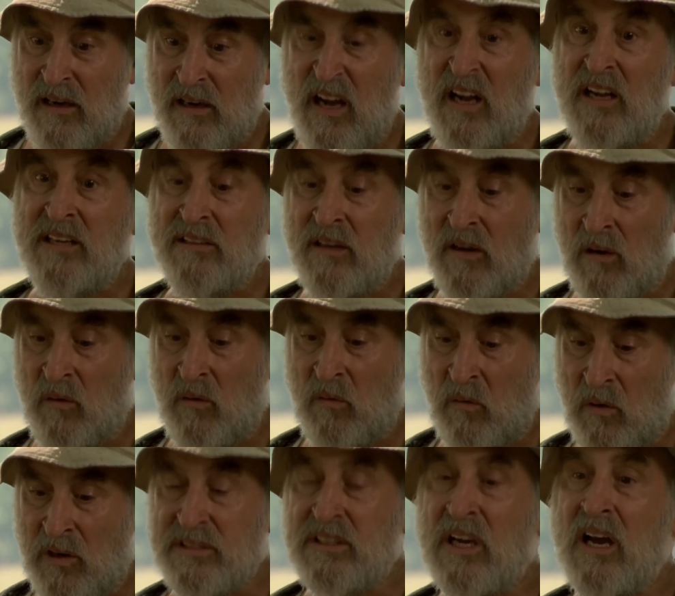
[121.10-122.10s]
I know
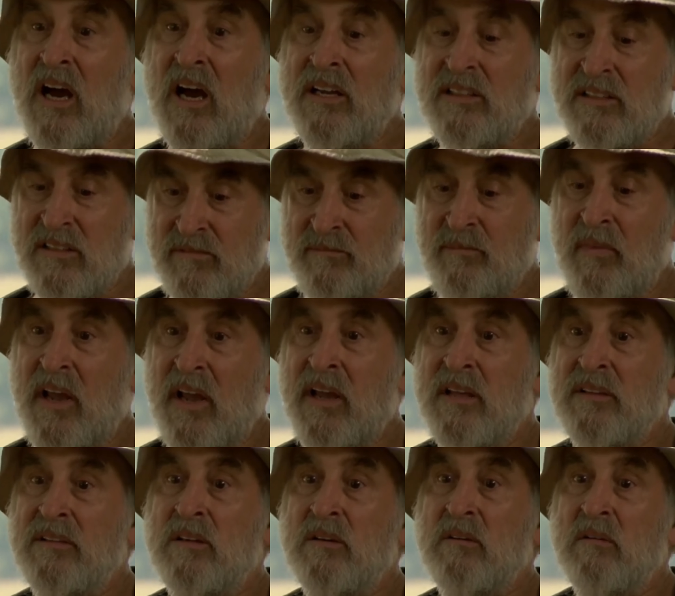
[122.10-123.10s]
what kind of man
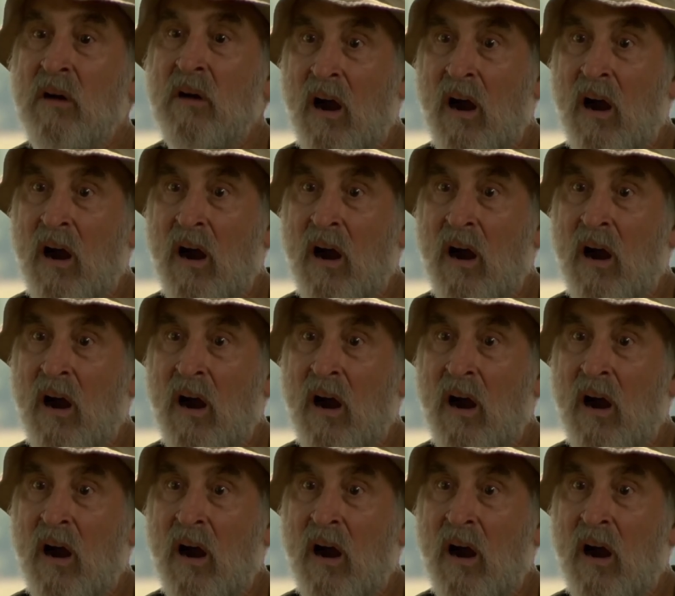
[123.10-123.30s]
you